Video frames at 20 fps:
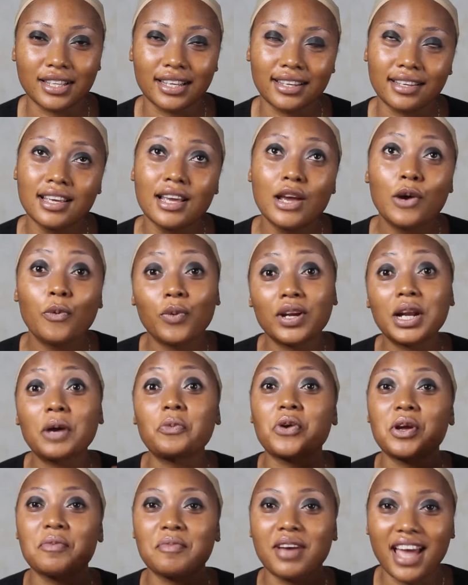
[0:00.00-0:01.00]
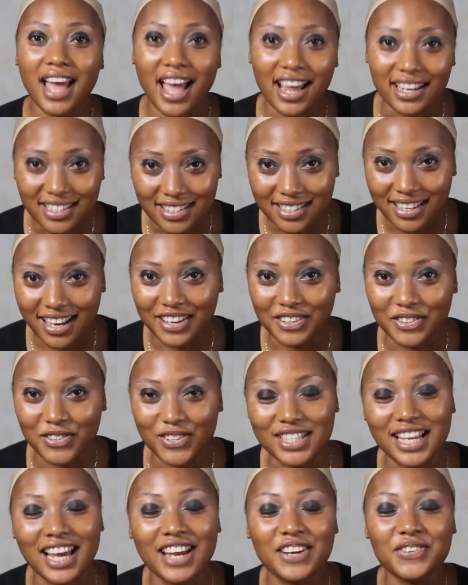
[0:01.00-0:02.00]
Like when I wear my
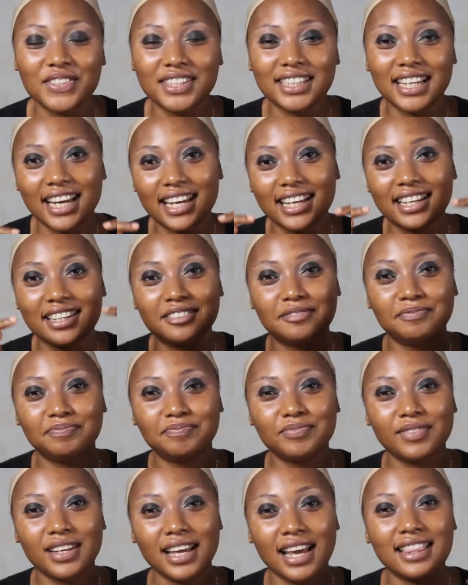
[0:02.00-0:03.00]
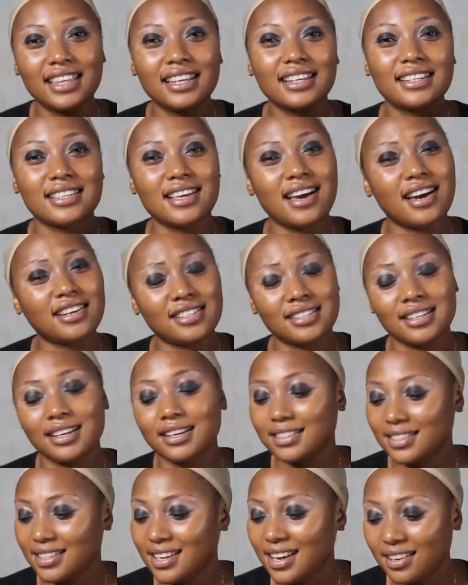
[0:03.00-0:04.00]
eyeshadows, I don't like. I think it's harsh
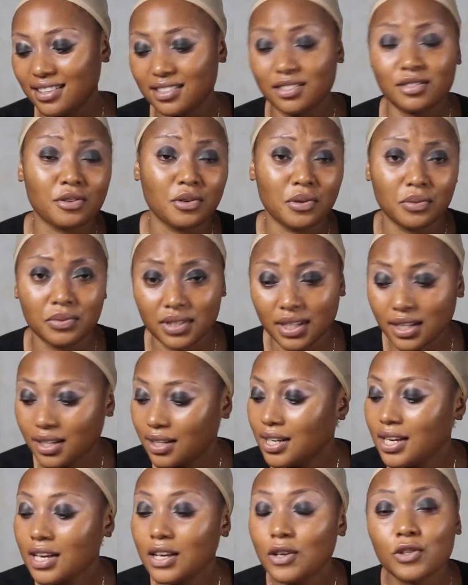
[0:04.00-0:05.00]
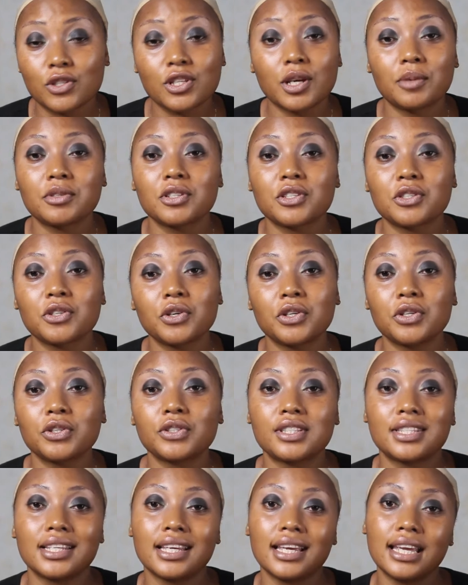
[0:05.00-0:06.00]
lines. Yeah, it's called. Yeah. So I'm just
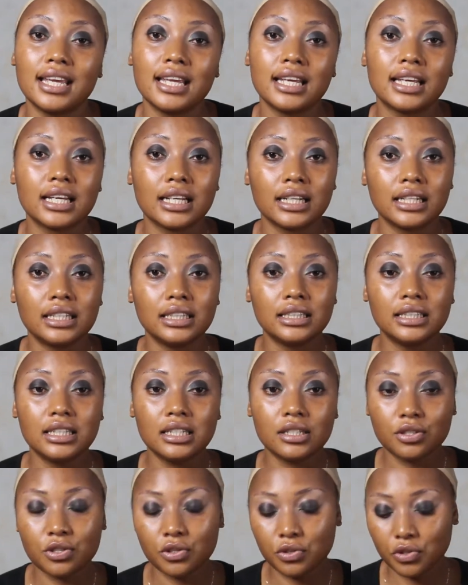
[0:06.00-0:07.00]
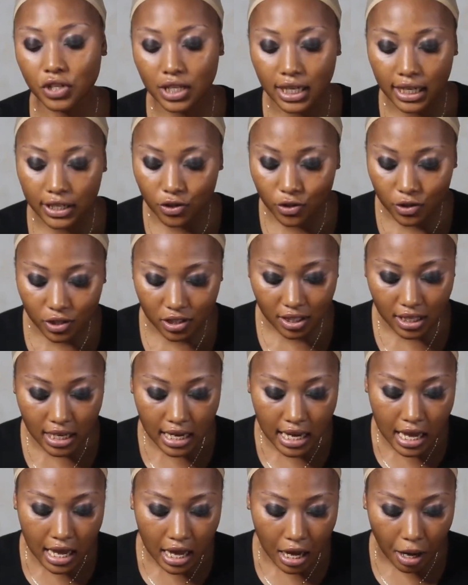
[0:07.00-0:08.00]
going to take a little. You can use
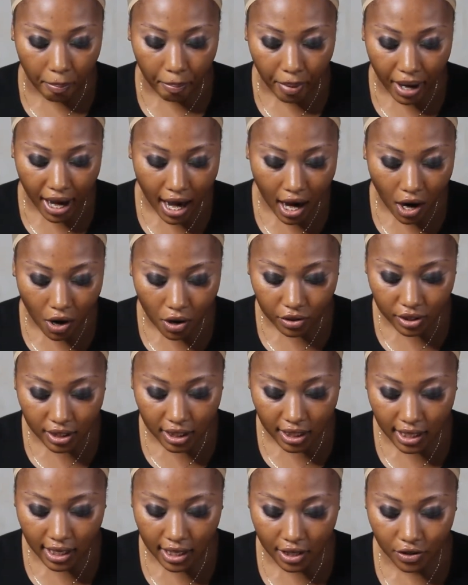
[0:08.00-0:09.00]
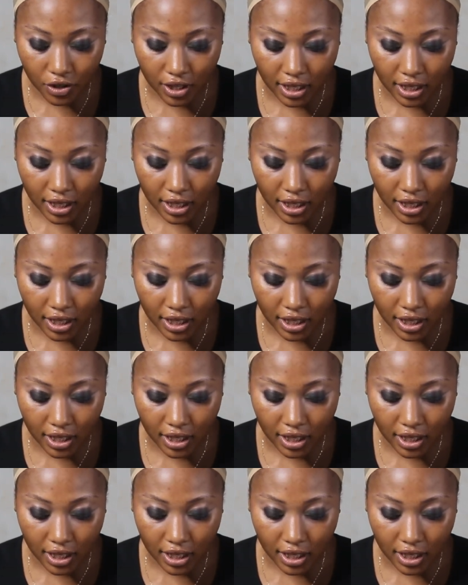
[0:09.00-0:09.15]
a powder.